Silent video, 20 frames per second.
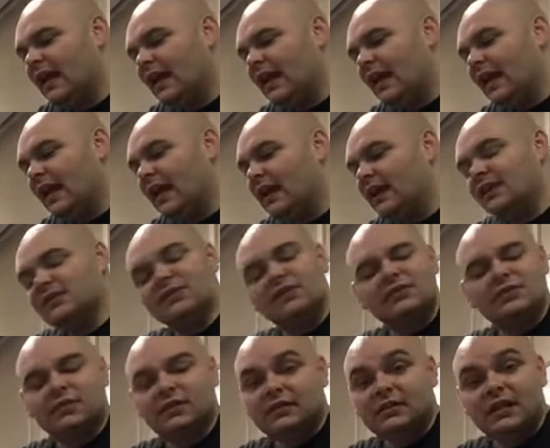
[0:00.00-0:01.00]
and it
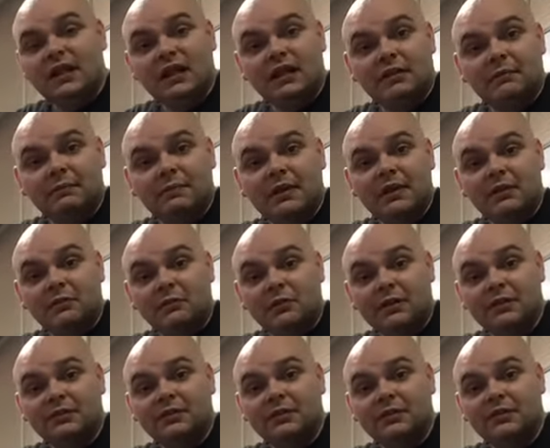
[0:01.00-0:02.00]
just could not compete
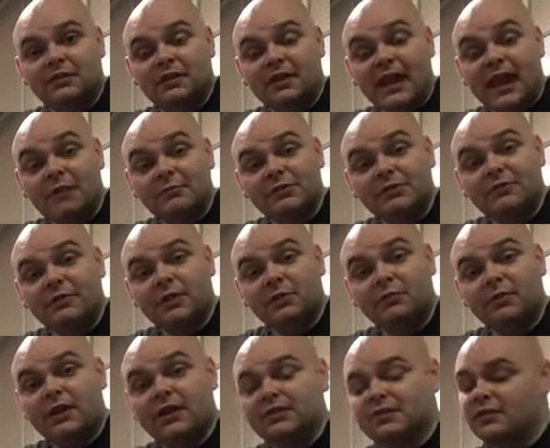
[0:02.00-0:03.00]
with the atmospheric
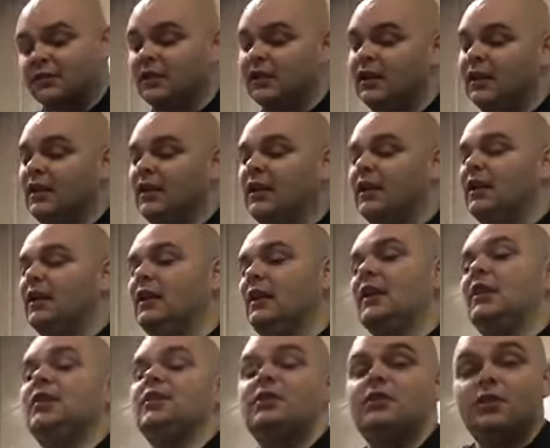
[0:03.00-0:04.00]
pressure,
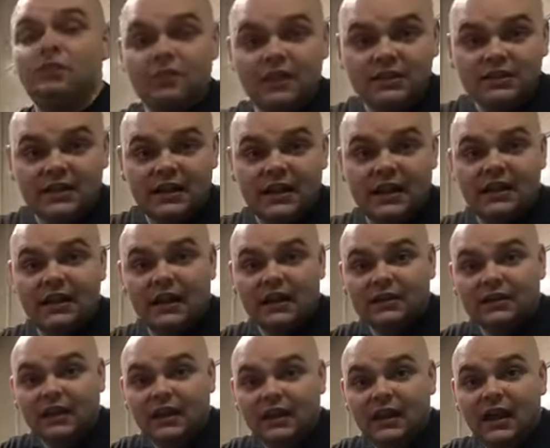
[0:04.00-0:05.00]
and you can crush a can like
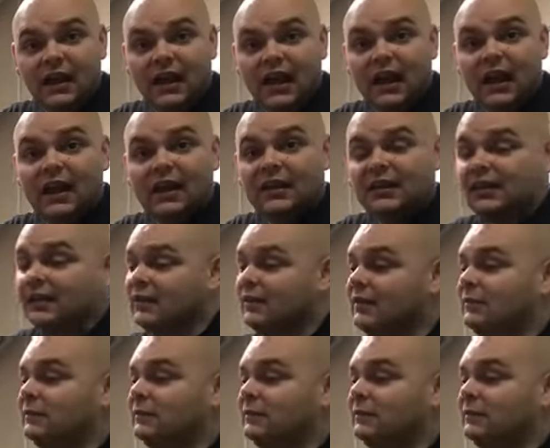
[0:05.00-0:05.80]
that. I